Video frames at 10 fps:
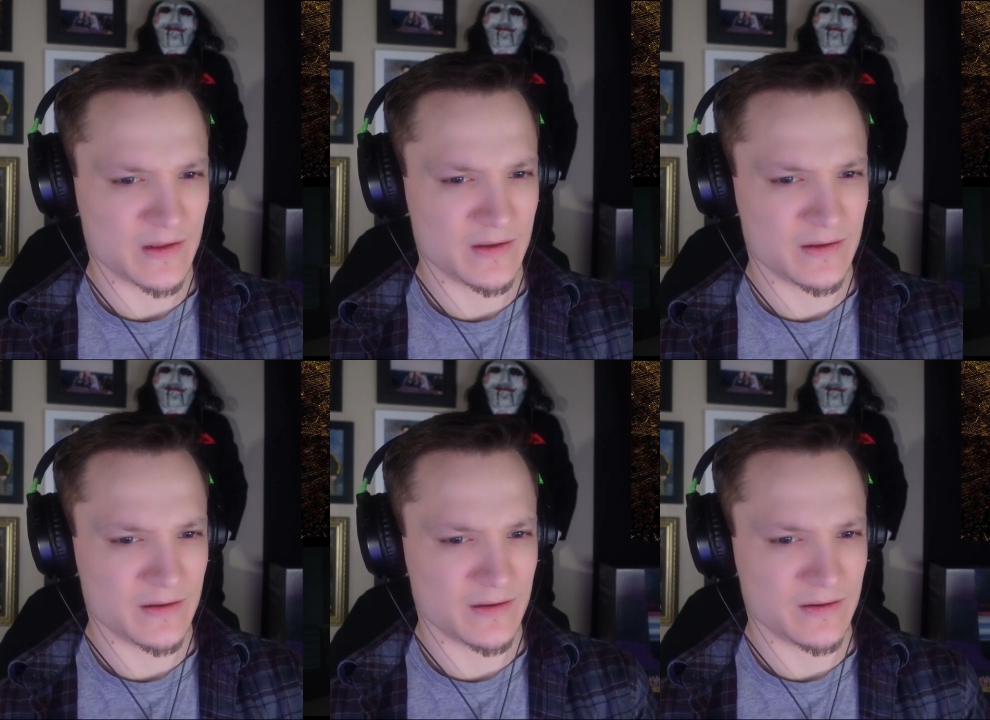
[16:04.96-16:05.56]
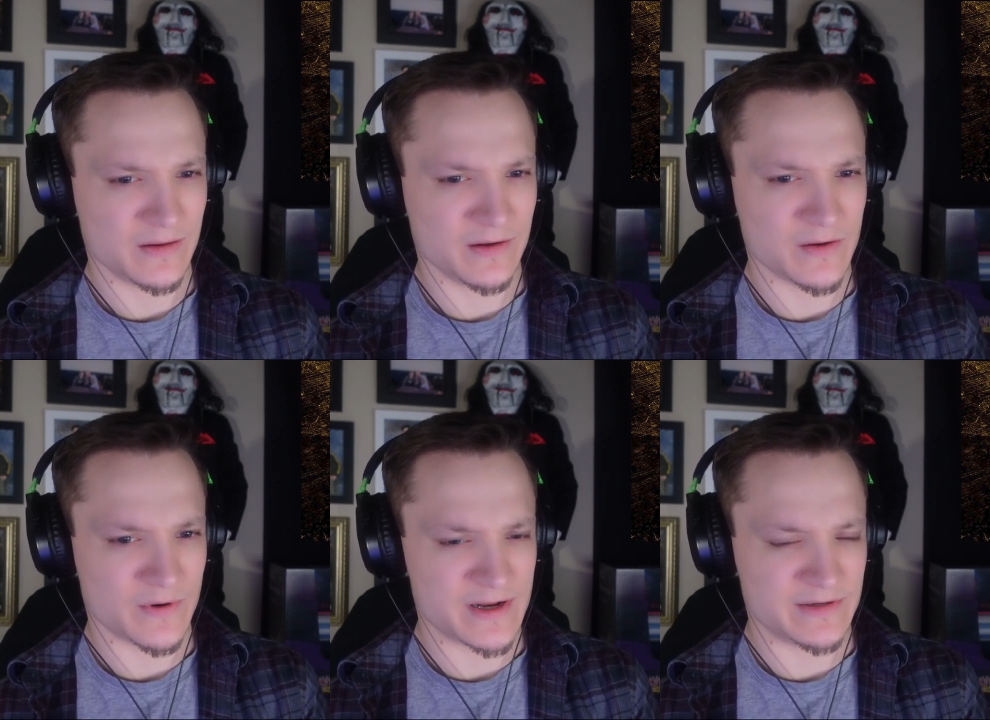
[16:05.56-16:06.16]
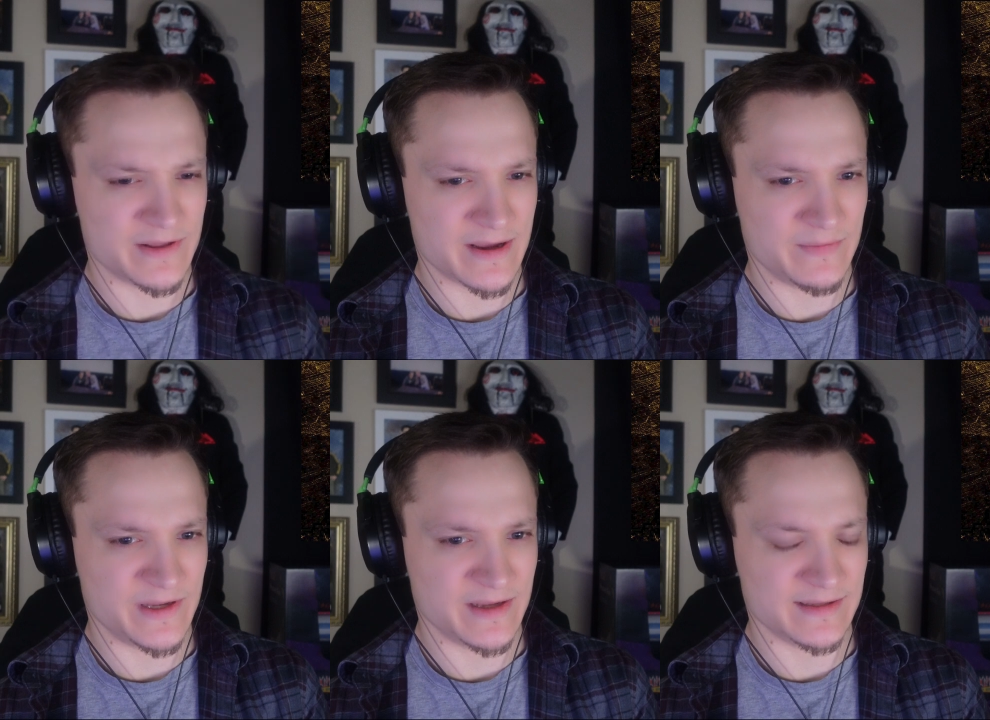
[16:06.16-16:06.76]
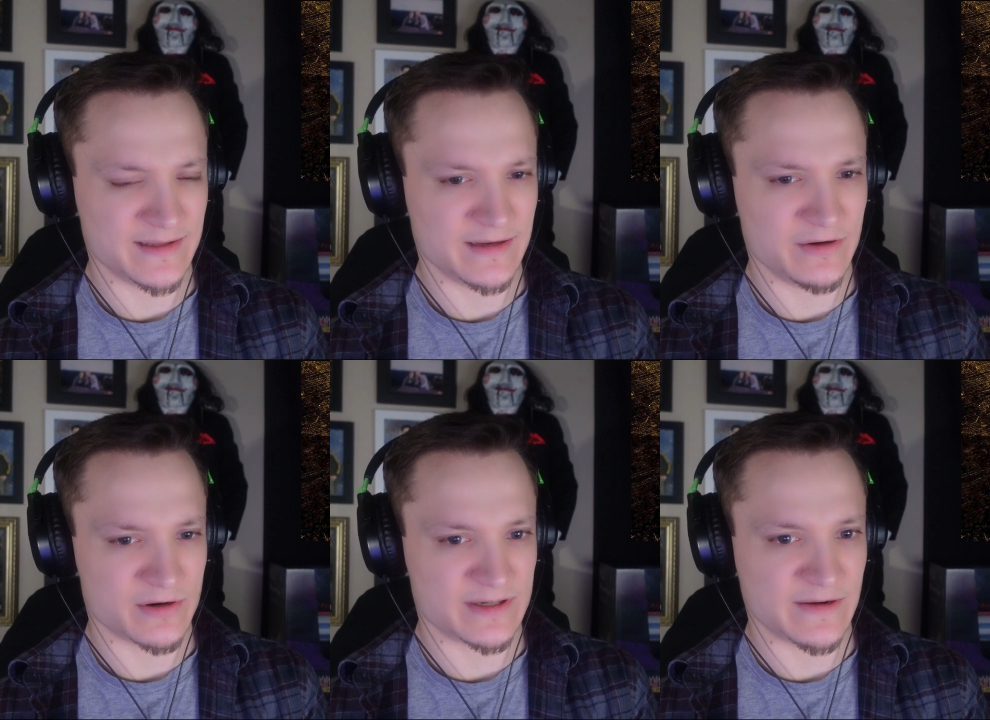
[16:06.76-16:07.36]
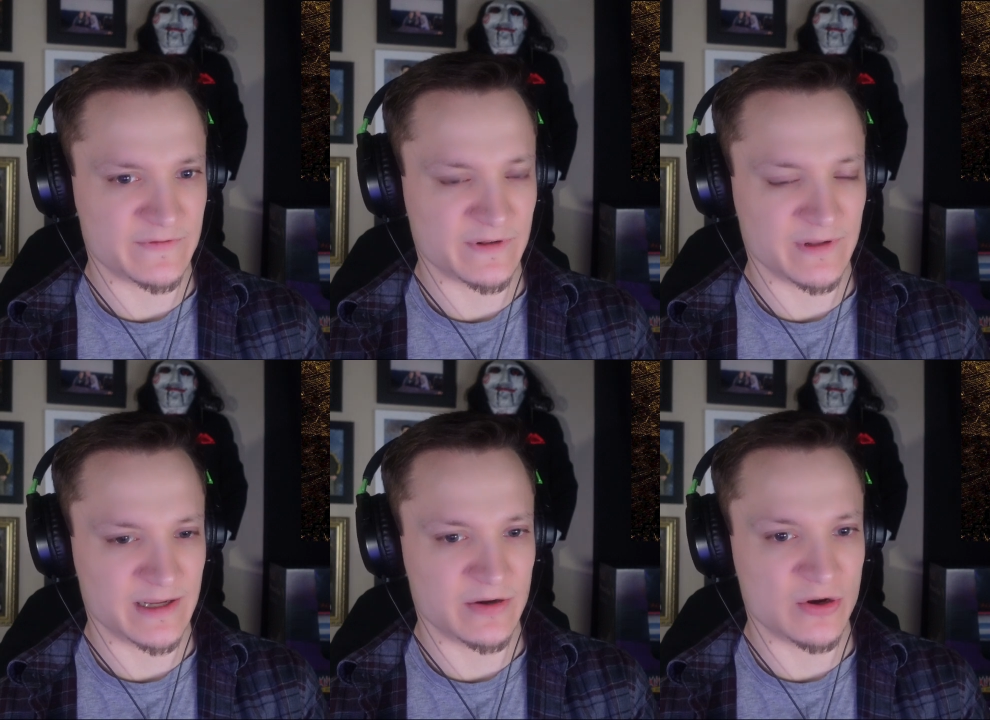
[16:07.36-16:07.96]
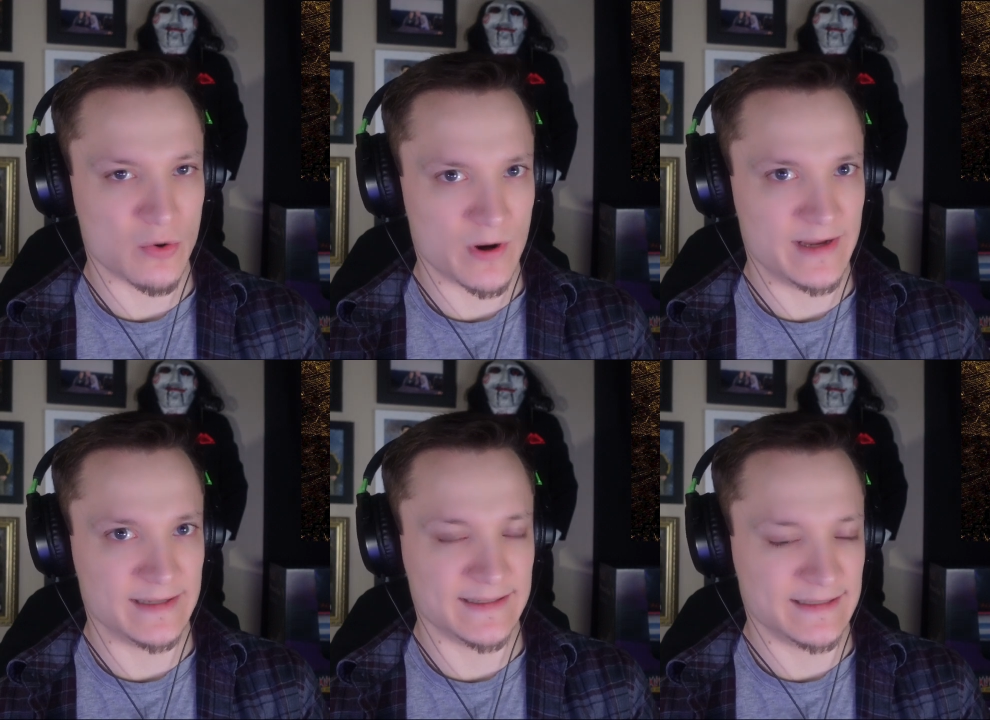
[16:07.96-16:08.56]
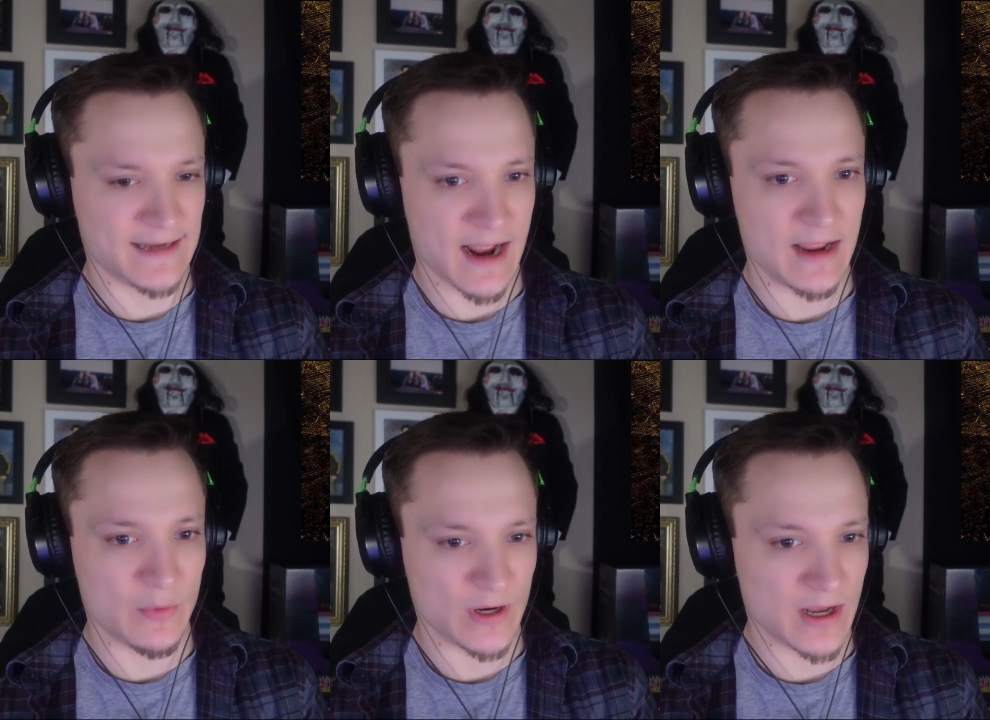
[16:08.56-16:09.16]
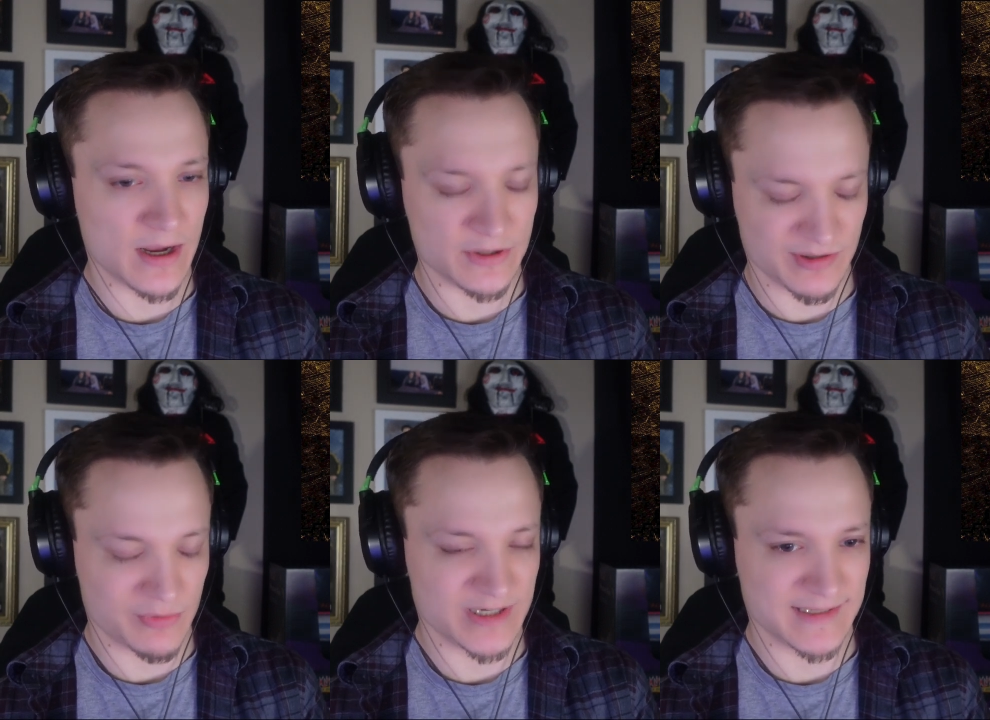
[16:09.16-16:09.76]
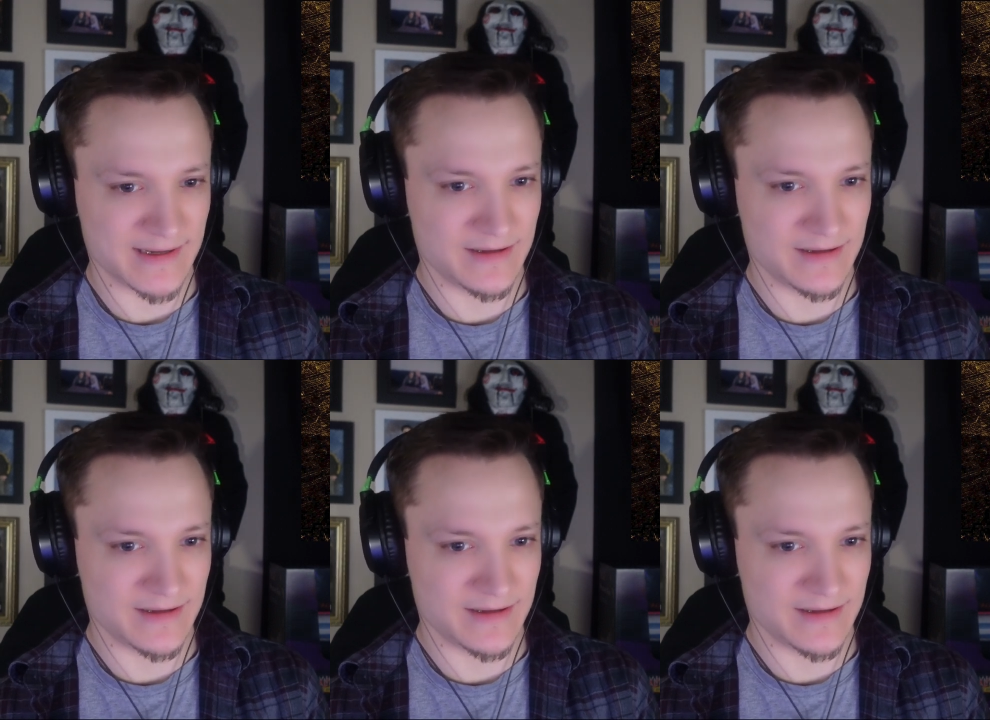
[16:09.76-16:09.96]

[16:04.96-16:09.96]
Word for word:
Speaker 1: of us. You don't want to do that because then you're definitely going to die 100%.